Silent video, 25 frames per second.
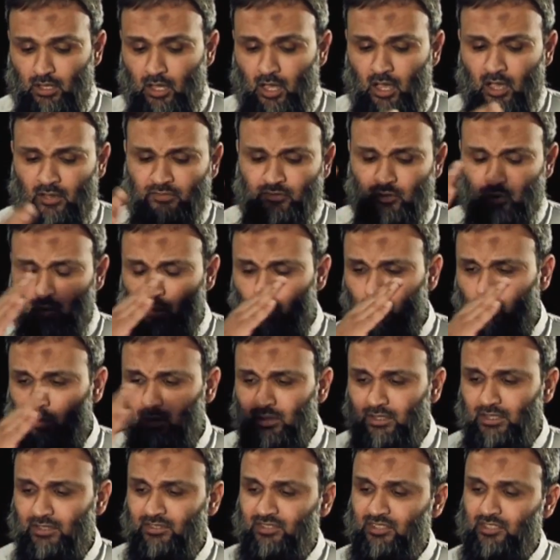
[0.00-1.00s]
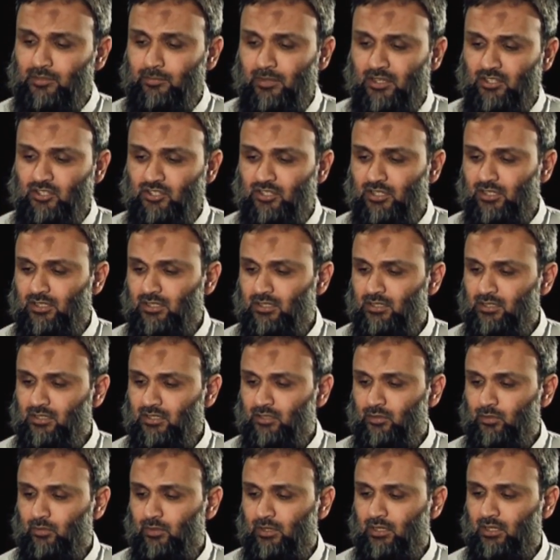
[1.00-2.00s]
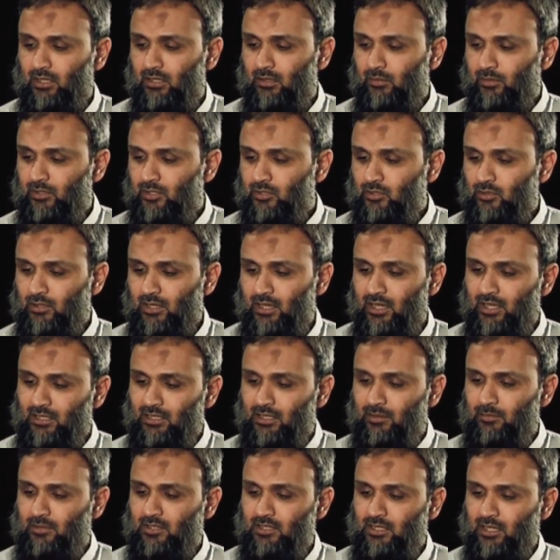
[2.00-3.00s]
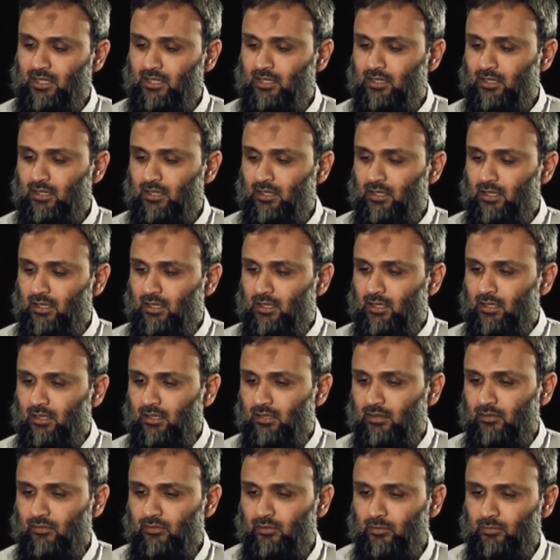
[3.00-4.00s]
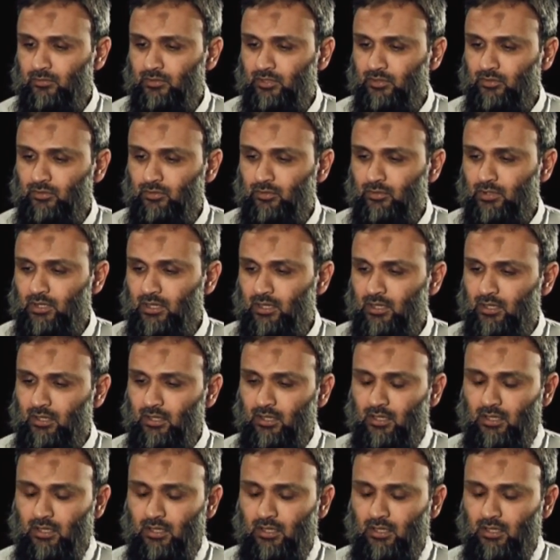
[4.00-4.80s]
After all this is mentioned, just one or two ayat let me take from this surah.